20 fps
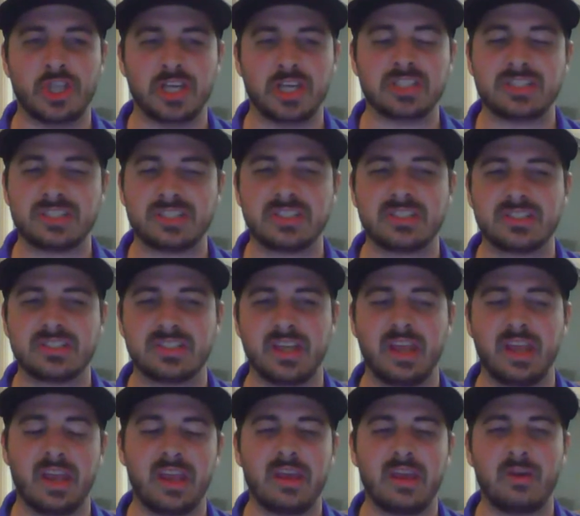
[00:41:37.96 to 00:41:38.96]
just to
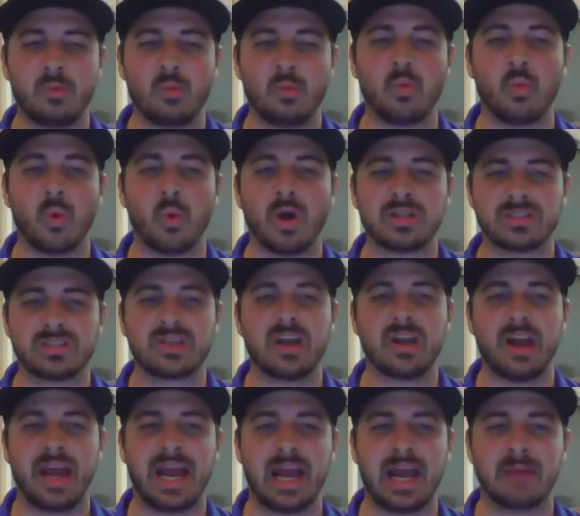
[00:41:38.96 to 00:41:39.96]
see what's
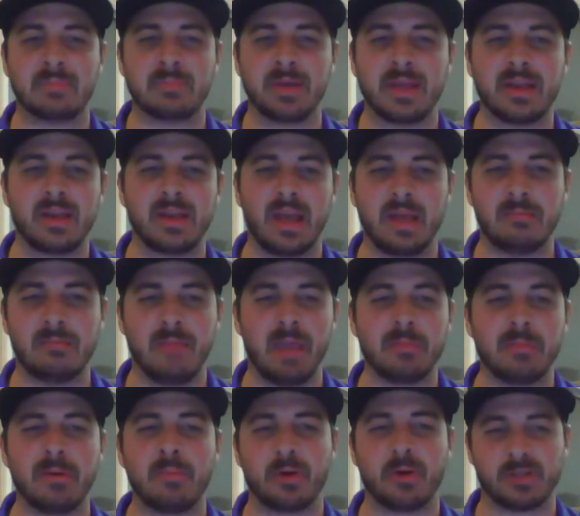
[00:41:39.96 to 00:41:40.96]
going to happen and
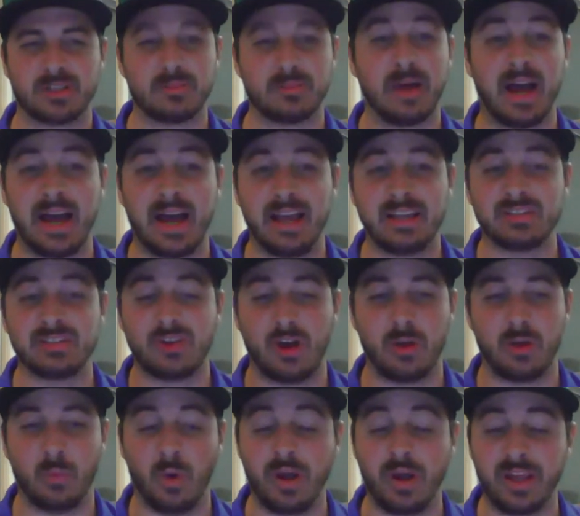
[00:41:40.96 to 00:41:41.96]
maybe put some eyes
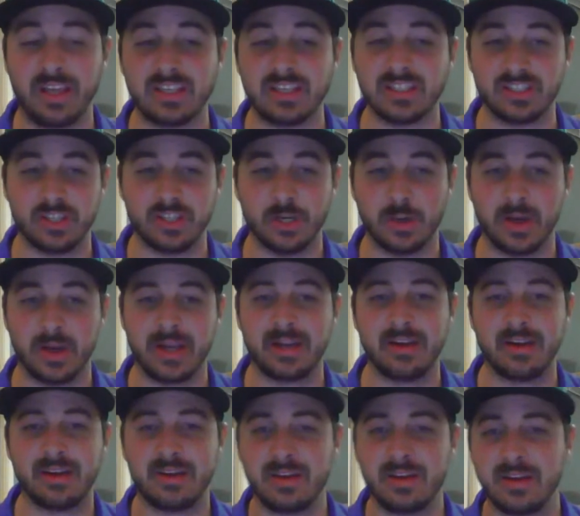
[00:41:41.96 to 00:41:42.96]
on what he's
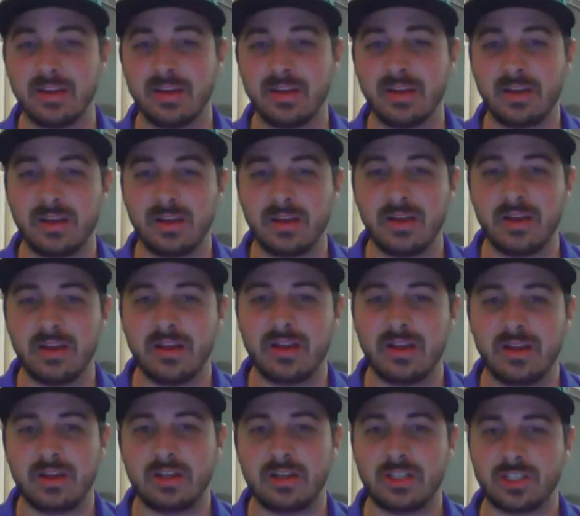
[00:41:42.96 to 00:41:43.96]
doing,
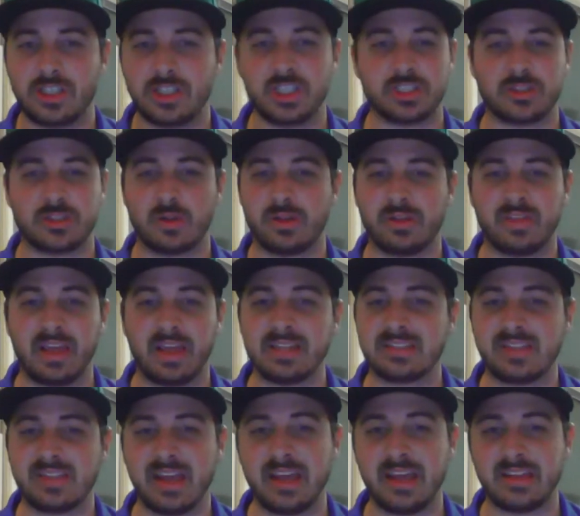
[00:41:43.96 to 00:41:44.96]
just so that they
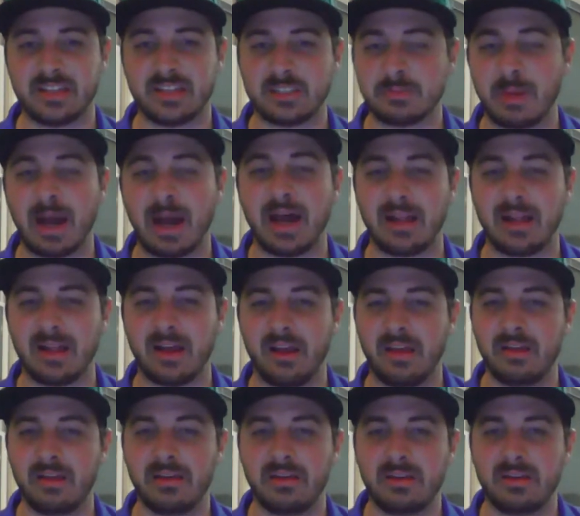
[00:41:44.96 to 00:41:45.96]
stay in the
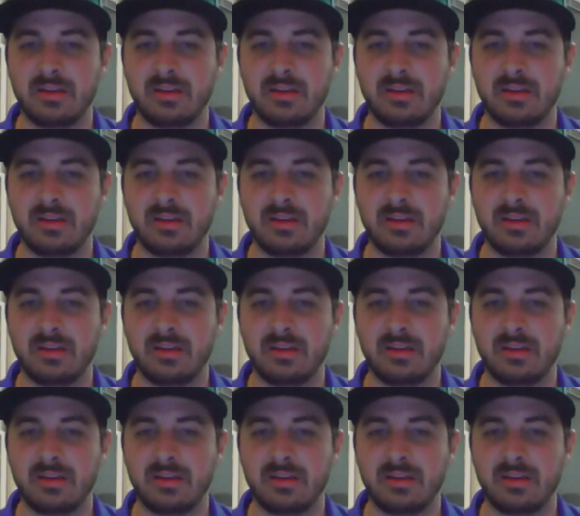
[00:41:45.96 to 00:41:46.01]
spotlight.